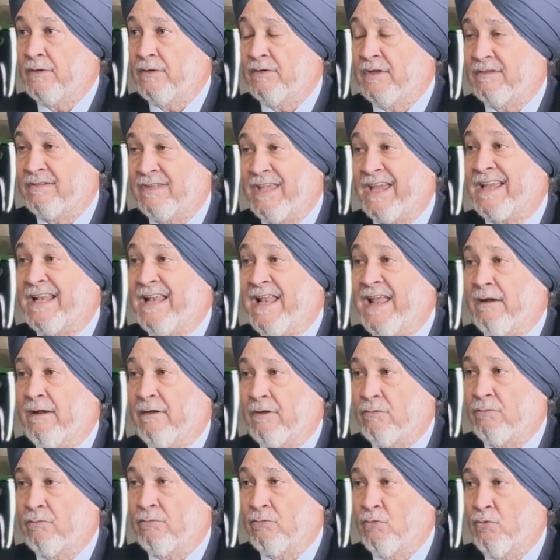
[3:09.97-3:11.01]
The
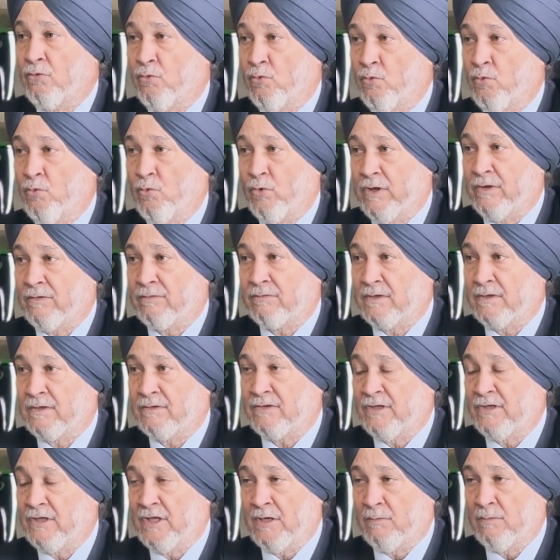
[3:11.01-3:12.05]
Seclant, who is the
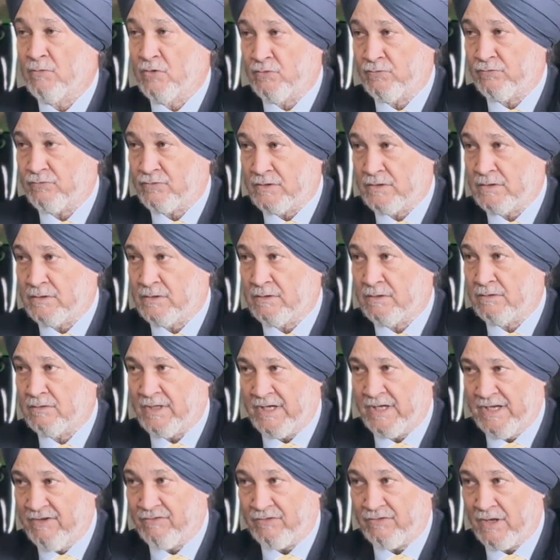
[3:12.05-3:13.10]
senior most
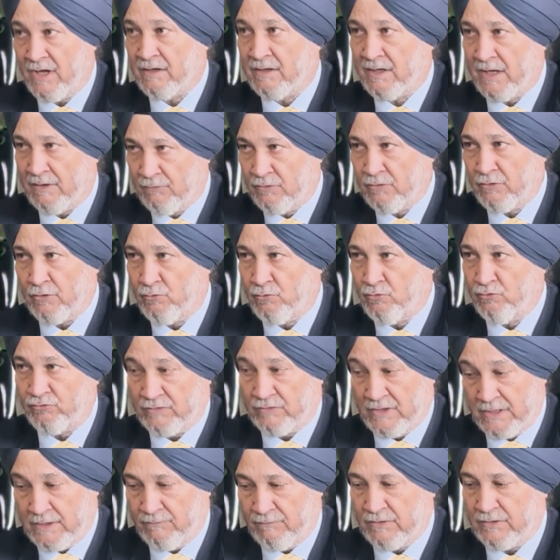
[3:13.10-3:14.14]
3-star, I was a
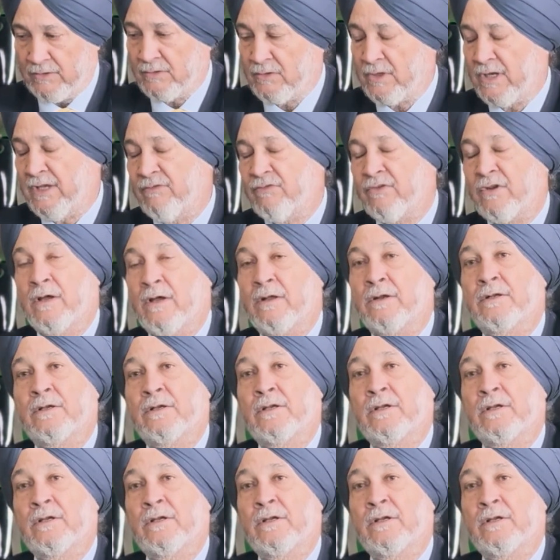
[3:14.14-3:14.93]
2-star, he was a 3-star.